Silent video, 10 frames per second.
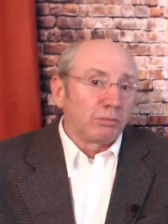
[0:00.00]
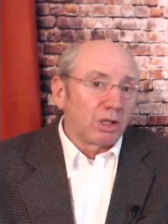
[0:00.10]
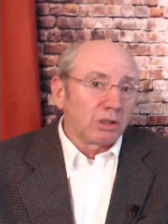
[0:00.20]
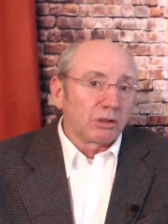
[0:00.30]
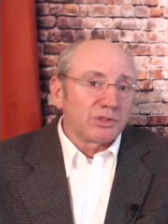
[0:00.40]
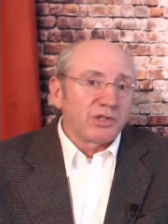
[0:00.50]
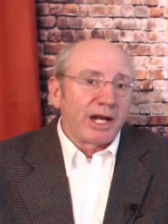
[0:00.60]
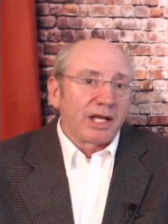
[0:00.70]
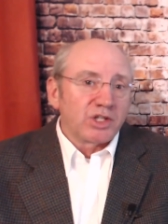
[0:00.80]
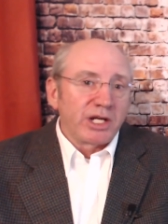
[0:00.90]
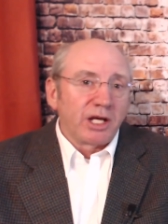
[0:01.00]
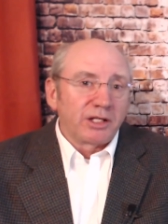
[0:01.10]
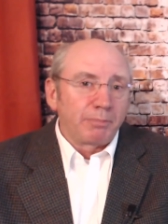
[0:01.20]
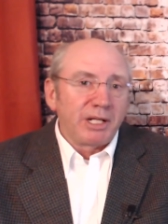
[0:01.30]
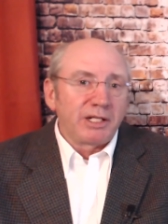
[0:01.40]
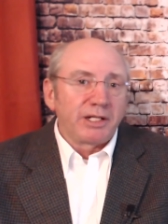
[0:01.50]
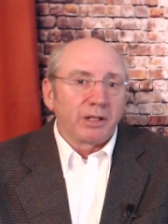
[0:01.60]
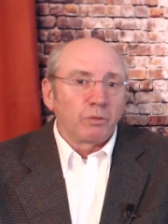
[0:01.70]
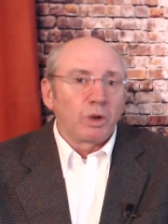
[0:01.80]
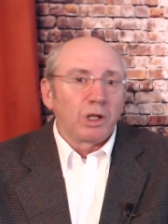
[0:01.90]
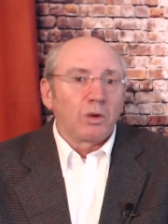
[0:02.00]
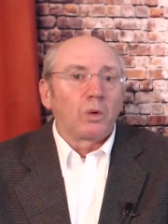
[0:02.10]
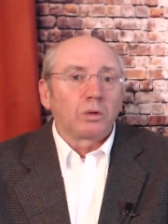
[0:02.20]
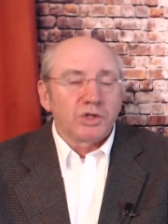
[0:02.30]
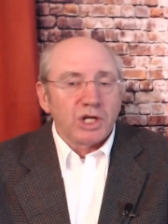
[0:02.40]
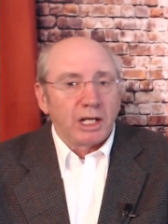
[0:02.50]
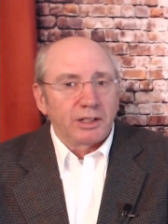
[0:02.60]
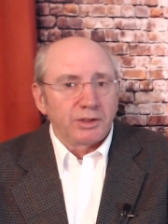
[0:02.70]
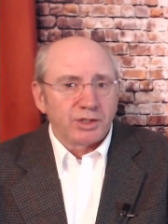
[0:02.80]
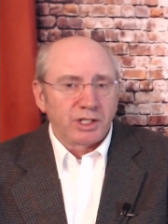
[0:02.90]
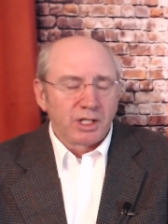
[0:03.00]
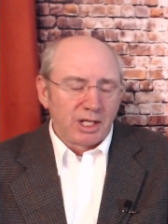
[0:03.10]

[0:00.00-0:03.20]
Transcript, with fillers: models that actually underpinned it were all challenged.